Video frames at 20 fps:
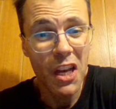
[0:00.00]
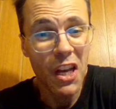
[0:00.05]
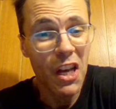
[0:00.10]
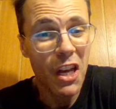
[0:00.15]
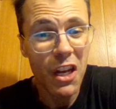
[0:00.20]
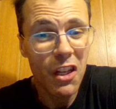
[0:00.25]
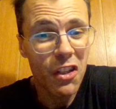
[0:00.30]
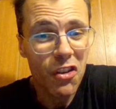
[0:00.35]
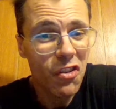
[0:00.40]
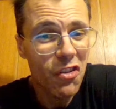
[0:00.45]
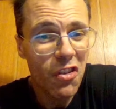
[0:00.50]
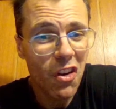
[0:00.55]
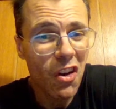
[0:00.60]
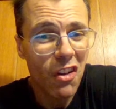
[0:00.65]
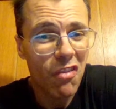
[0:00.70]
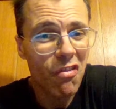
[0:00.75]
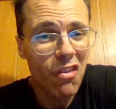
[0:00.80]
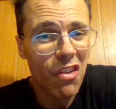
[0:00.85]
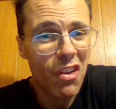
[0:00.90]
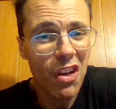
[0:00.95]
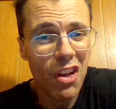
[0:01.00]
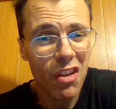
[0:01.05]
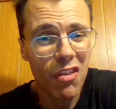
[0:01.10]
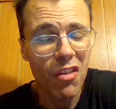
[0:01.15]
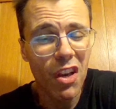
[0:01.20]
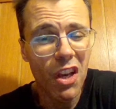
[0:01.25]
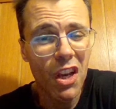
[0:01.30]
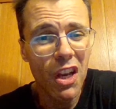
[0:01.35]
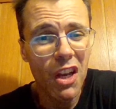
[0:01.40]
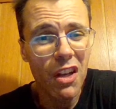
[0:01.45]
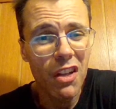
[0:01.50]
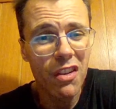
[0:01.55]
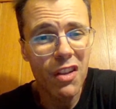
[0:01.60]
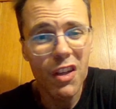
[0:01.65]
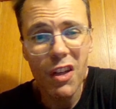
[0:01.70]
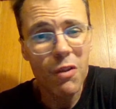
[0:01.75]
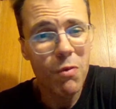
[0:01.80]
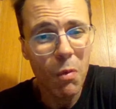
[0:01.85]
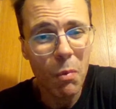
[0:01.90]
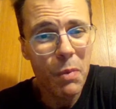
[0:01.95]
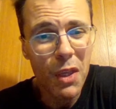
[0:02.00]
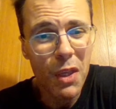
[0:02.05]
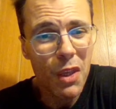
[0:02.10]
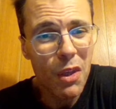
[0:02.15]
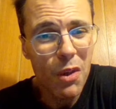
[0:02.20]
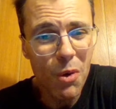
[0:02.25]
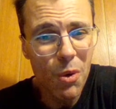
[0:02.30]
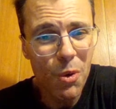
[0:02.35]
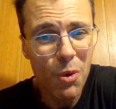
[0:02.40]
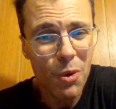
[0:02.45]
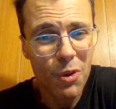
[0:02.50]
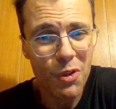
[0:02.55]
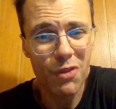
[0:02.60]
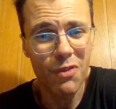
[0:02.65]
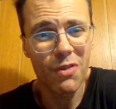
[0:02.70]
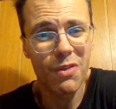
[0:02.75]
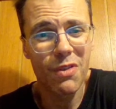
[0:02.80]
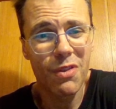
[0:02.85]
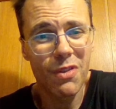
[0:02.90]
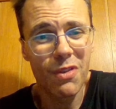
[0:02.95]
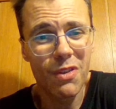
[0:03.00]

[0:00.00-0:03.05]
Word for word: And it's not that this will be used